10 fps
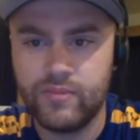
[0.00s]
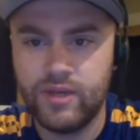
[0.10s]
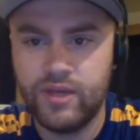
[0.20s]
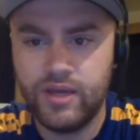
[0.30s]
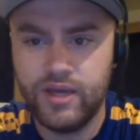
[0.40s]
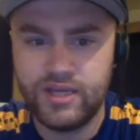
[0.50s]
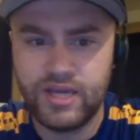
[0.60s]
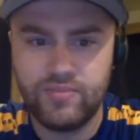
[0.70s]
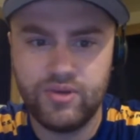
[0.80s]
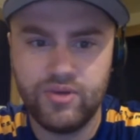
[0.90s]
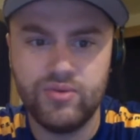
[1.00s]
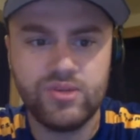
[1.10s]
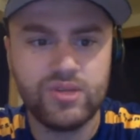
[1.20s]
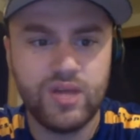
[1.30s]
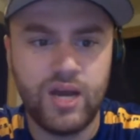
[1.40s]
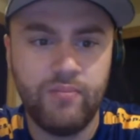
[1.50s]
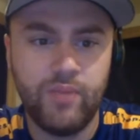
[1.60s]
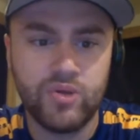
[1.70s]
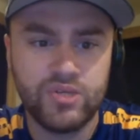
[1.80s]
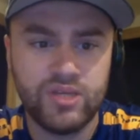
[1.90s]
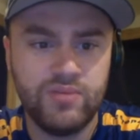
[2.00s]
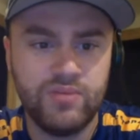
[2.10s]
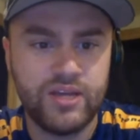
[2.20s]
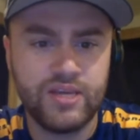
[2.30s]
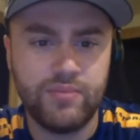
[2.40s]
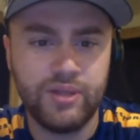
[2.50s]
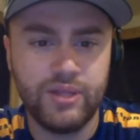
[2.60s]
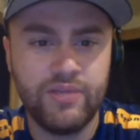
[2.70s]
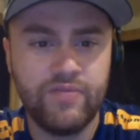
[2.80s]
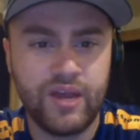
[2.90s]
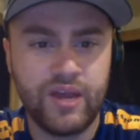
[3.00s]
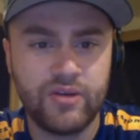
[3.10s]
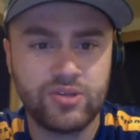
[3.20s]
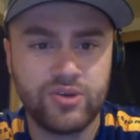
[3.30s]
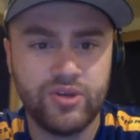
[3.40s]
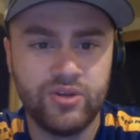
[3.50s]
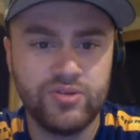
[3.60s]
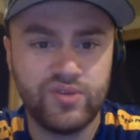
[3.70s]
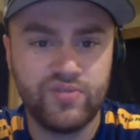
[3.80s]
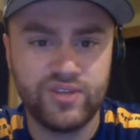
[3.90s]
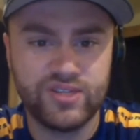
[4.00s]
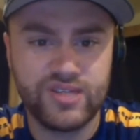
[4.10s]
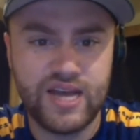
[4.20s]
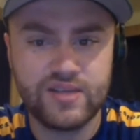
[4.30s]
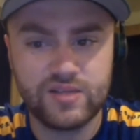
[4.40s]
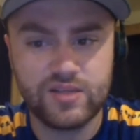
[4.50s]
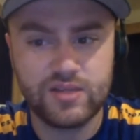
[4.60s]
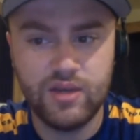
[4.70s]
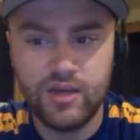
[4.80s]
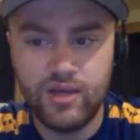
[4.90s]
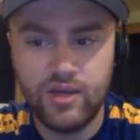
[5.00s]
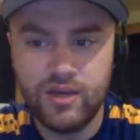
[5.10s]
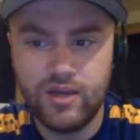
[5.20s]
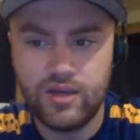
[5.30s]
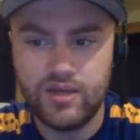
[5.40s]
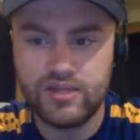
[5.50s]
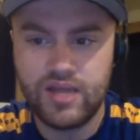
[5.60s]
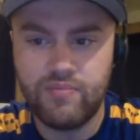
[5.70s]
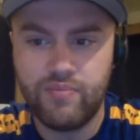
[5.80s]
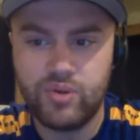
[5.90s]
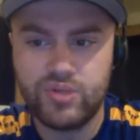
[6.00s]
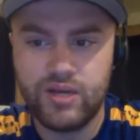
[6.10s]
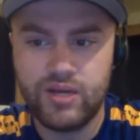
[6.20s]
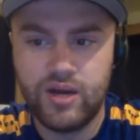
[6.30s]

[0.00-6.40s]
it debuts. Mostly because I believe the aero screen they're using for the tests is bolted on.